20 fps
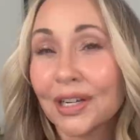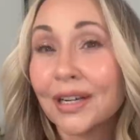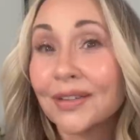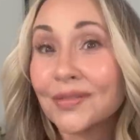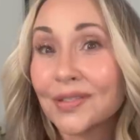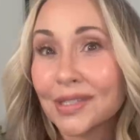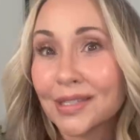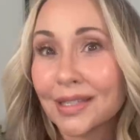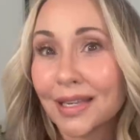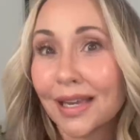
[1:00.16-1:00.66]
of
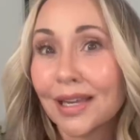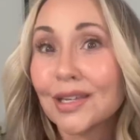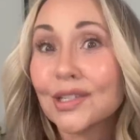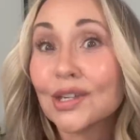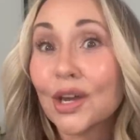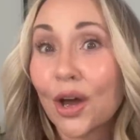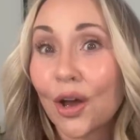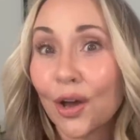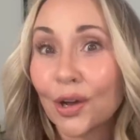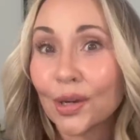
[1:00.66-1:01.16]
Seint
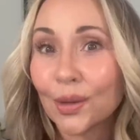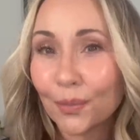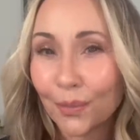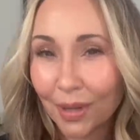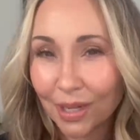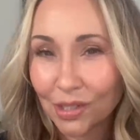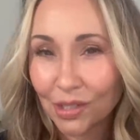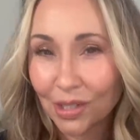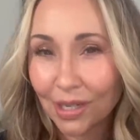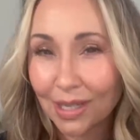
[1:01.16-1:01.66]
on a
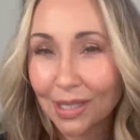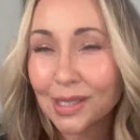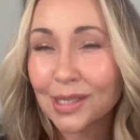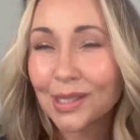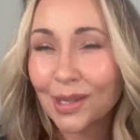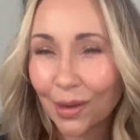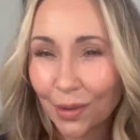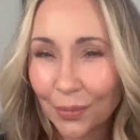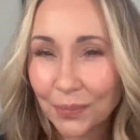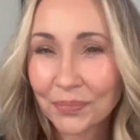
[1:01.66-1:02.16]
budget.
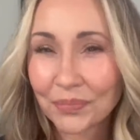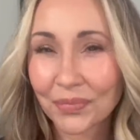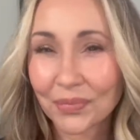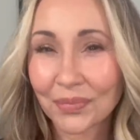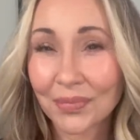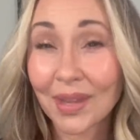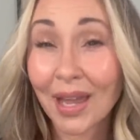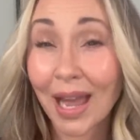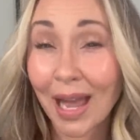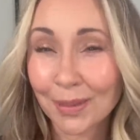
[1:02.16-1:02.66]
So
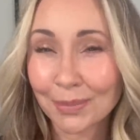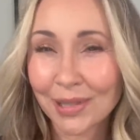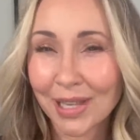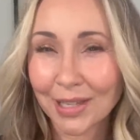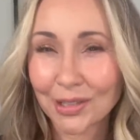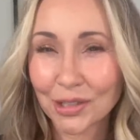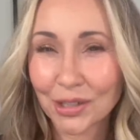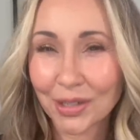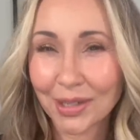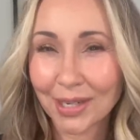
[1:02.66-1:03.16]
I'm
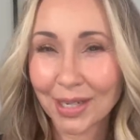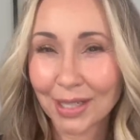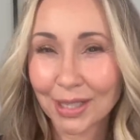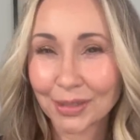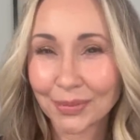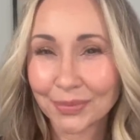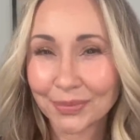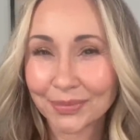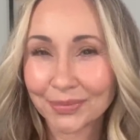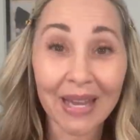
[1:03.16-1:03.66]
glad you're
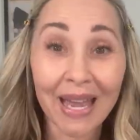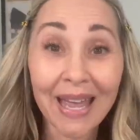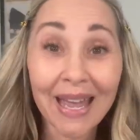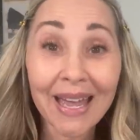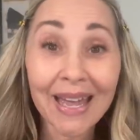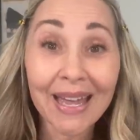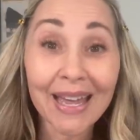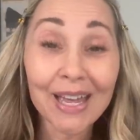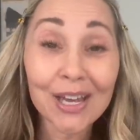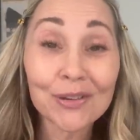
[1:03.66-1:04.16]
here.
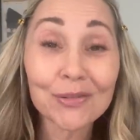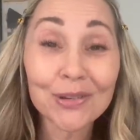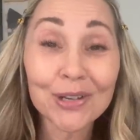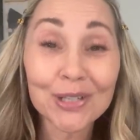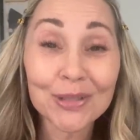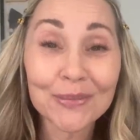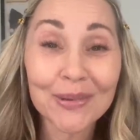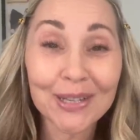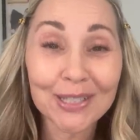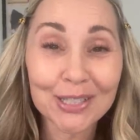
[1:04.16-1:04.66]
Hey,
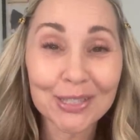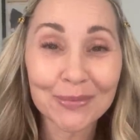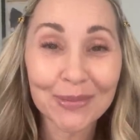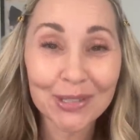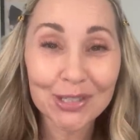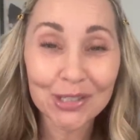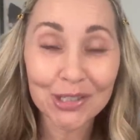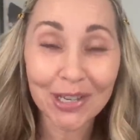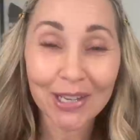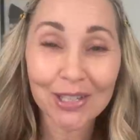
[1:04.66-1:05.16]
welcome back to my
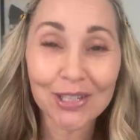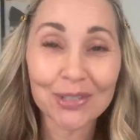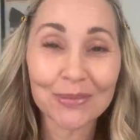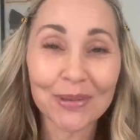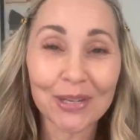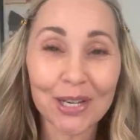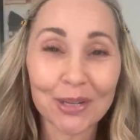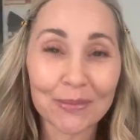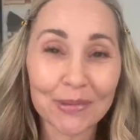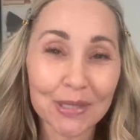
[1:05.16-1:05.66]
channel.
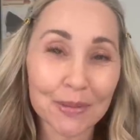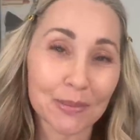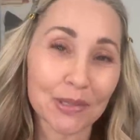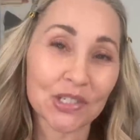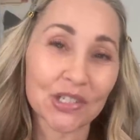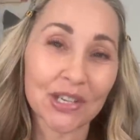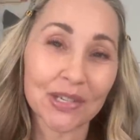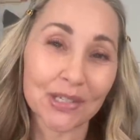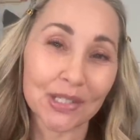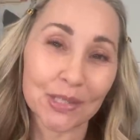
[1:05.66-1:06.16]
My name is
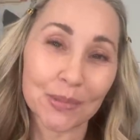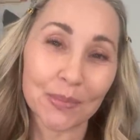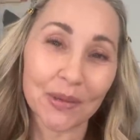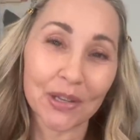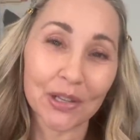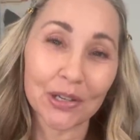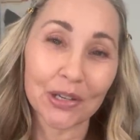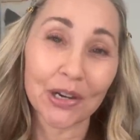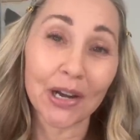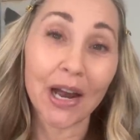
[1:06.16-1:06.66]
Michelle
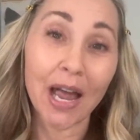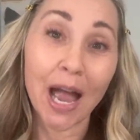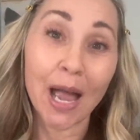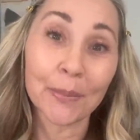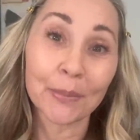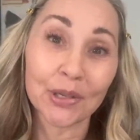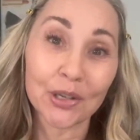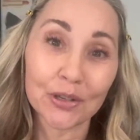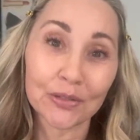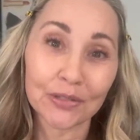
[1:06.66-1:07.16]
Spieler.
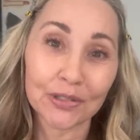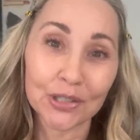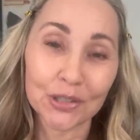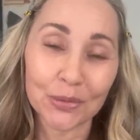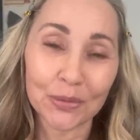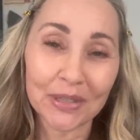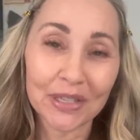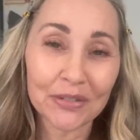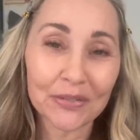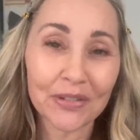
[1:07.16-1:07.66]
I'm an over
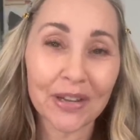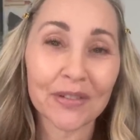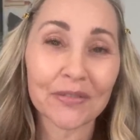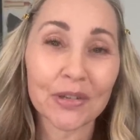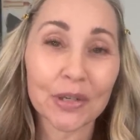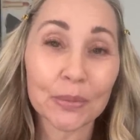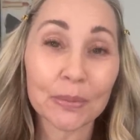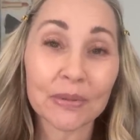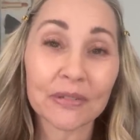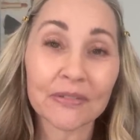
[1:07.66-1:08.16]
twenty-five
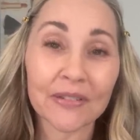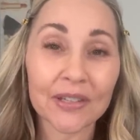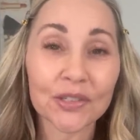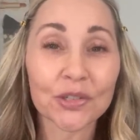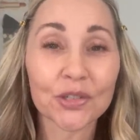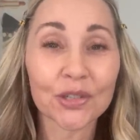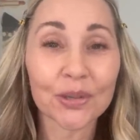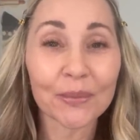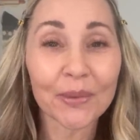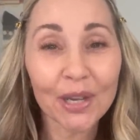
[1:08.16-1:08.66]
year
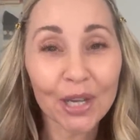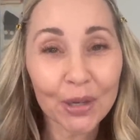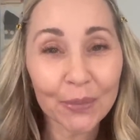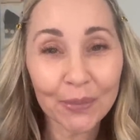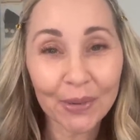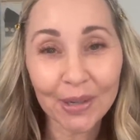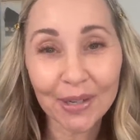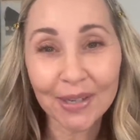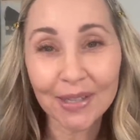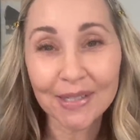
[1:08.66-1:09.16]
professional makeup
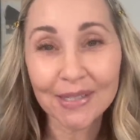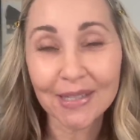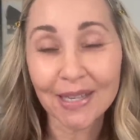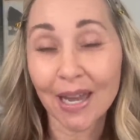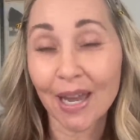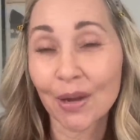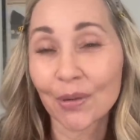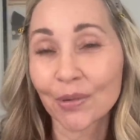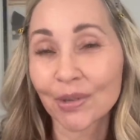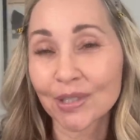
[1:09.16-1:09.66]
artist.
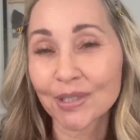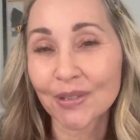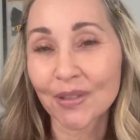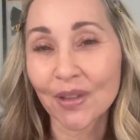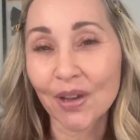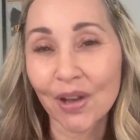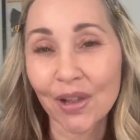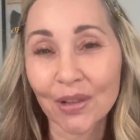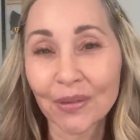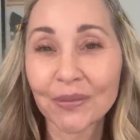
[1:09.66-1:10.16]
I worked in
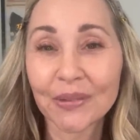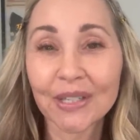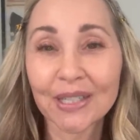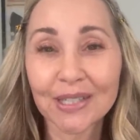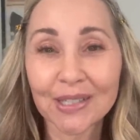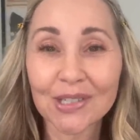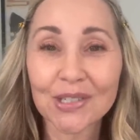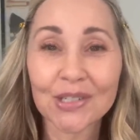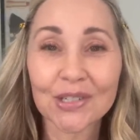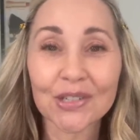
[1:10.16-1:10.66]
the Hollywood
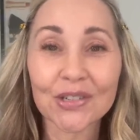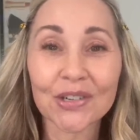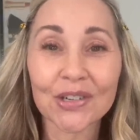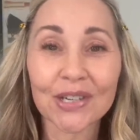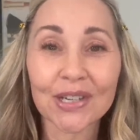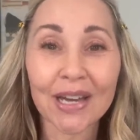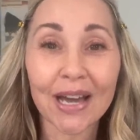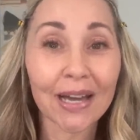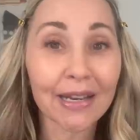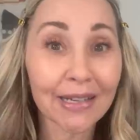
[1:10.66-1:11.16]

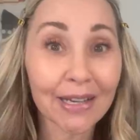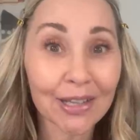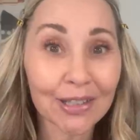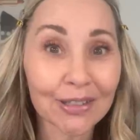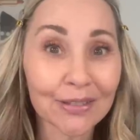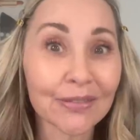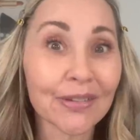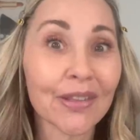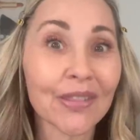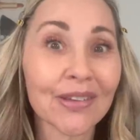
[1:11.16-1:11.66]
industry. I now
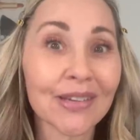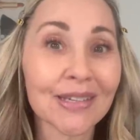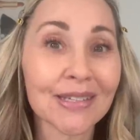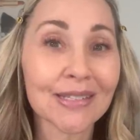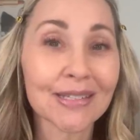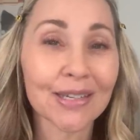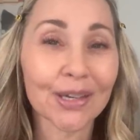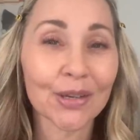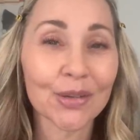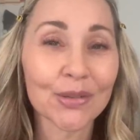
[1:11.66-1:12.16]
live on the
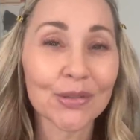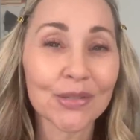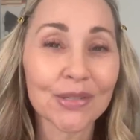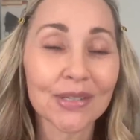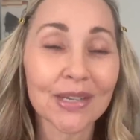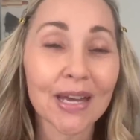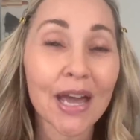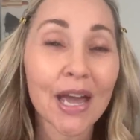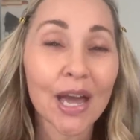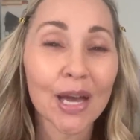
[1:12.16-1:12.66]
East
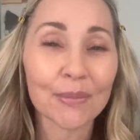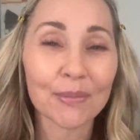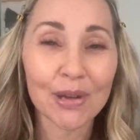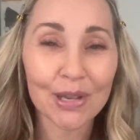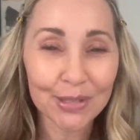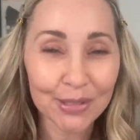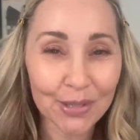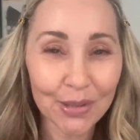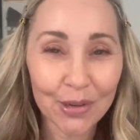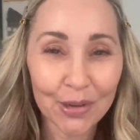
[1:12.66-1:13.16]
Coast. I'm
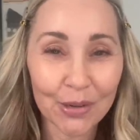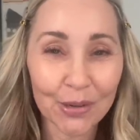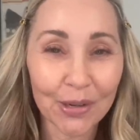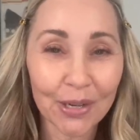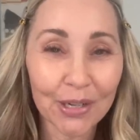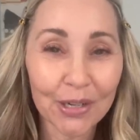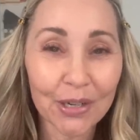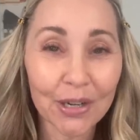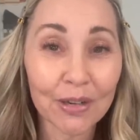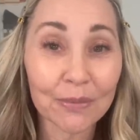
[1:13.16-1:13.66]
also the
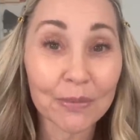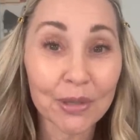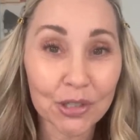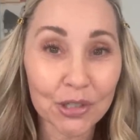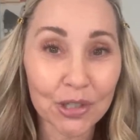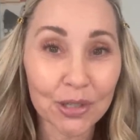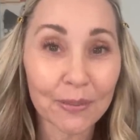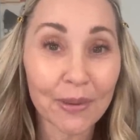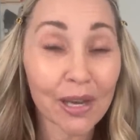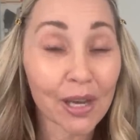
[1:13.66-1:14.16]
creator of
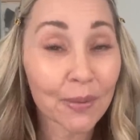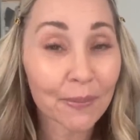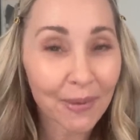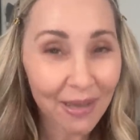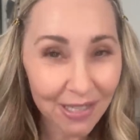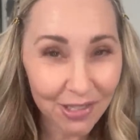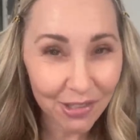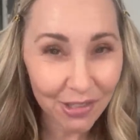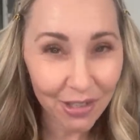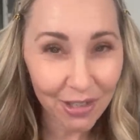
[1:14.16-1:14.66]
Mature Makeup
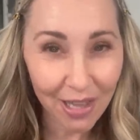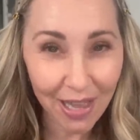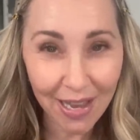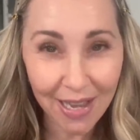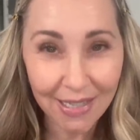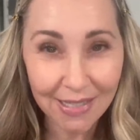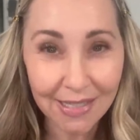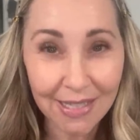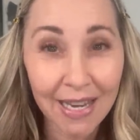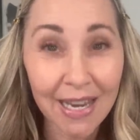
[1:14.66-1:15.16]

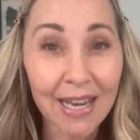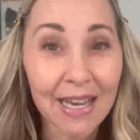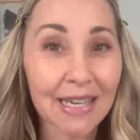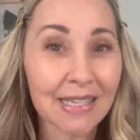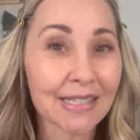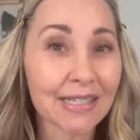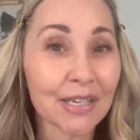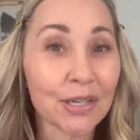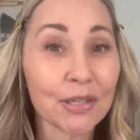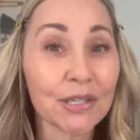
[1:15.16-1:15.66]
Masterclass, a
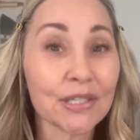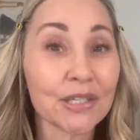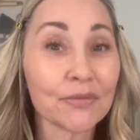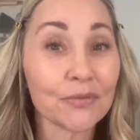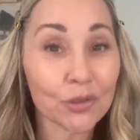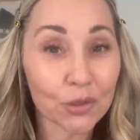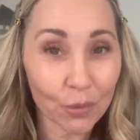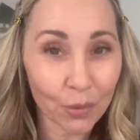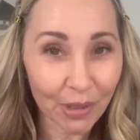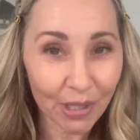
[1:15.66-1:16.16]
series of
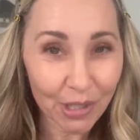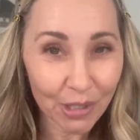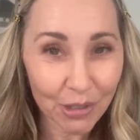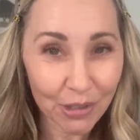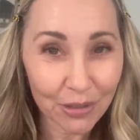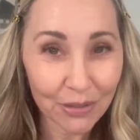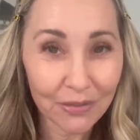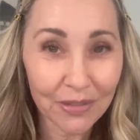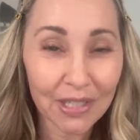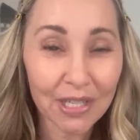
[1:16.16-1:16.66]

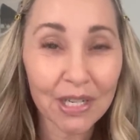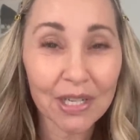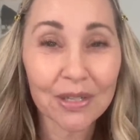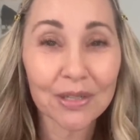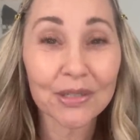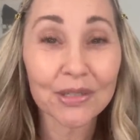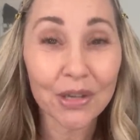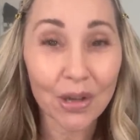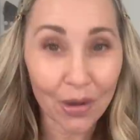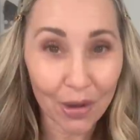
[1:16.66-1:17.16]
twenty-two
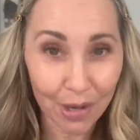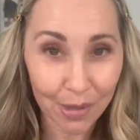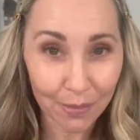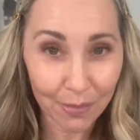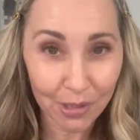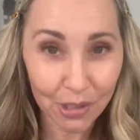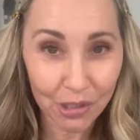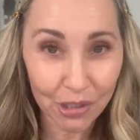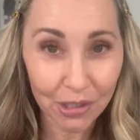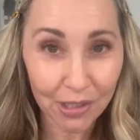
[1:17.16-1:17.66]
videos on
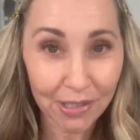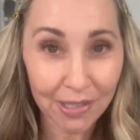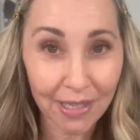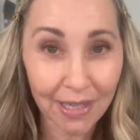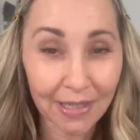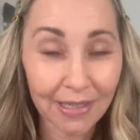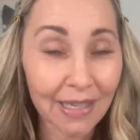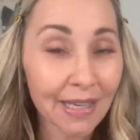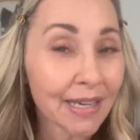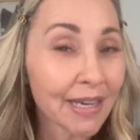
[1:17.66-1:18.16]
mature
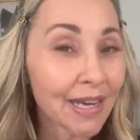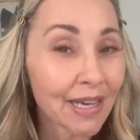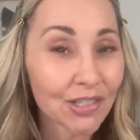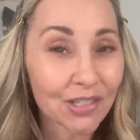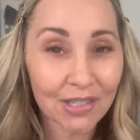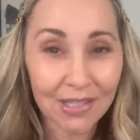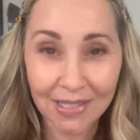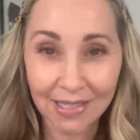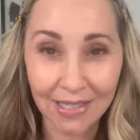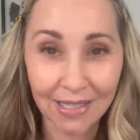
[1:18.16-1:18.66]
technique. I
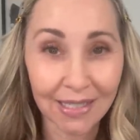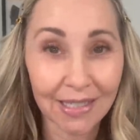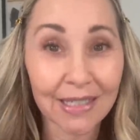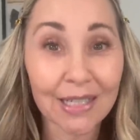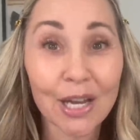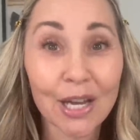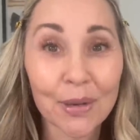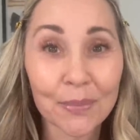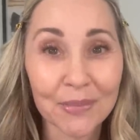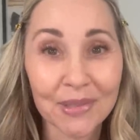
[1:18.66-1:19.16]
just did
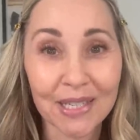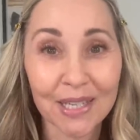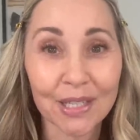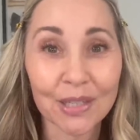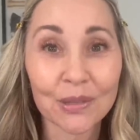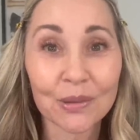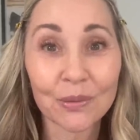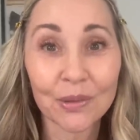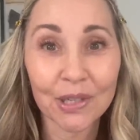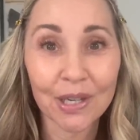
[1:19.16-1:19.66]
an
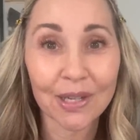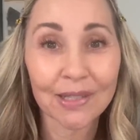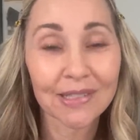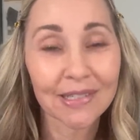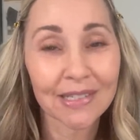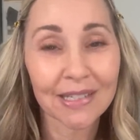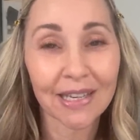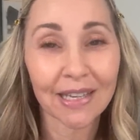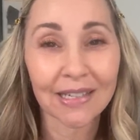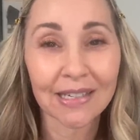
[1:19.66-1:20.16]
updated one on
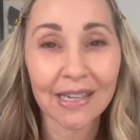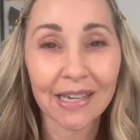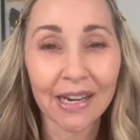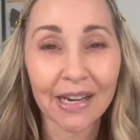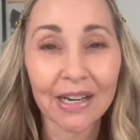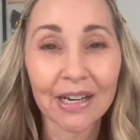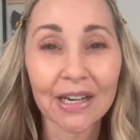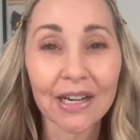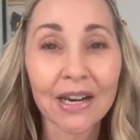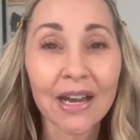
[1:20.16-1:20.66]

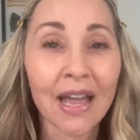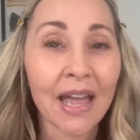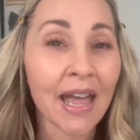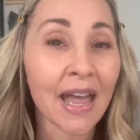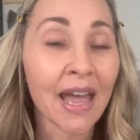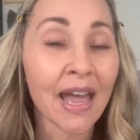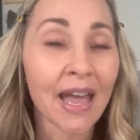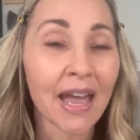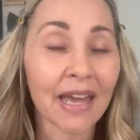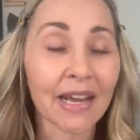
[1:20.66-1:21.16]
skincare,
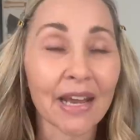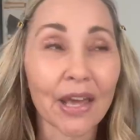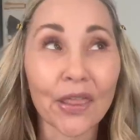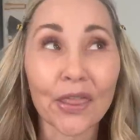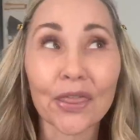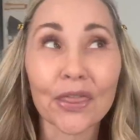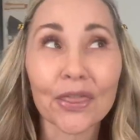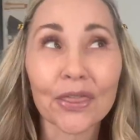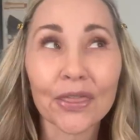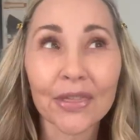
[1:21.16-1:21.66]
and I
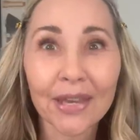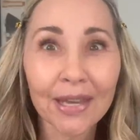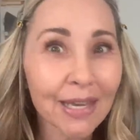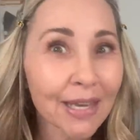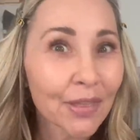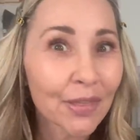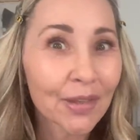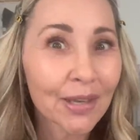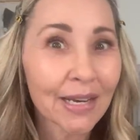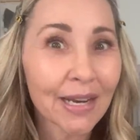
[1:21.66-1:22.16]

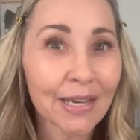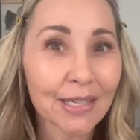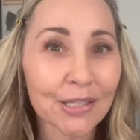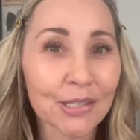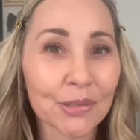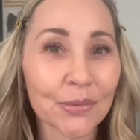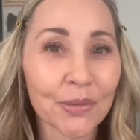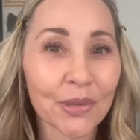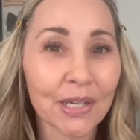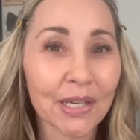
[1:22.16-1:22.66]
think the
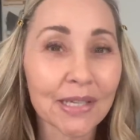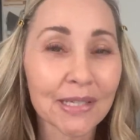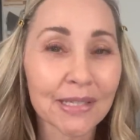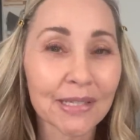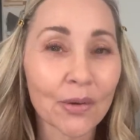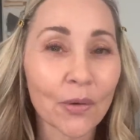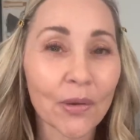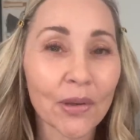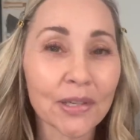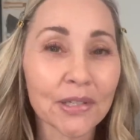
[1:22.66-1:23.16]
next one is
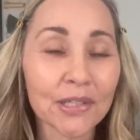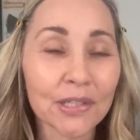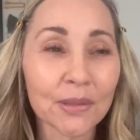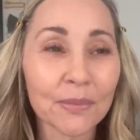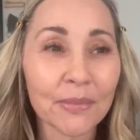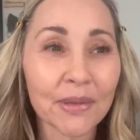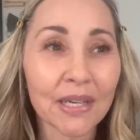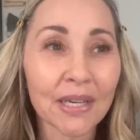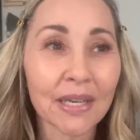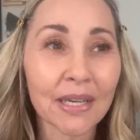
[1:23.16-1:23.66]
going to
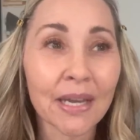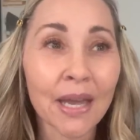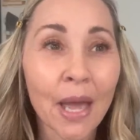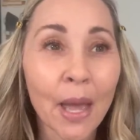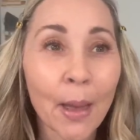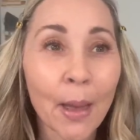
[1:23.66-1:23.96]
be